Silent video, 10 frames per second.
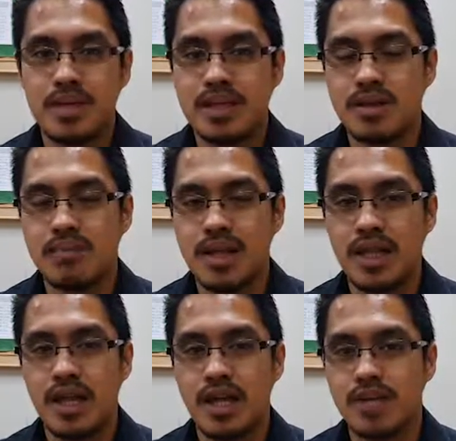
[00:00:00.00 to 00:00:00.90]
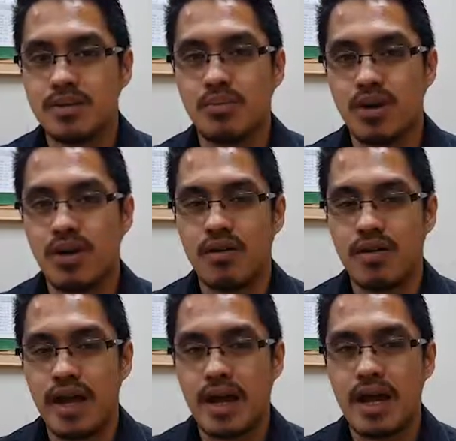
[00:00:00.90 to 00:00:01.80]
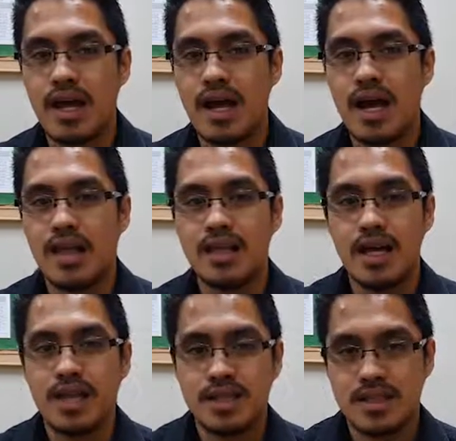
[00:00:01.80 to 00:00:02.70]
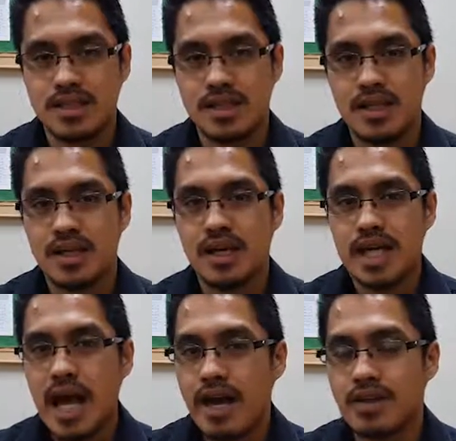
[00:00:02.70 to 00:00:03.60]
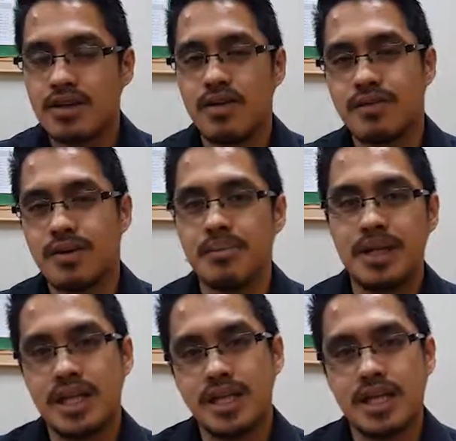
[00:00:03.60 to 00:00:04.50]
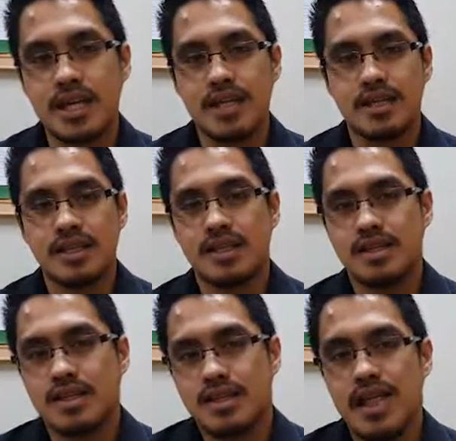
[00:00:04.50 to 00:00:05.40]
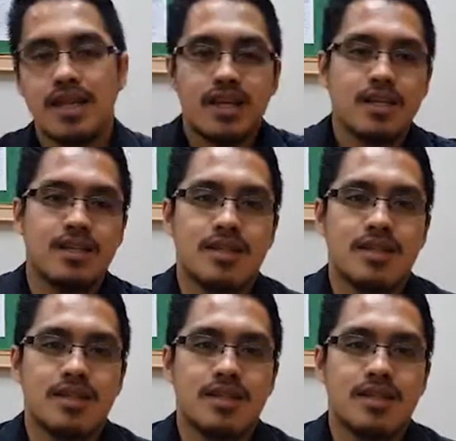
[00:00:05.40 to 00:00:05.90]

disability is more of like a this kind of ability. And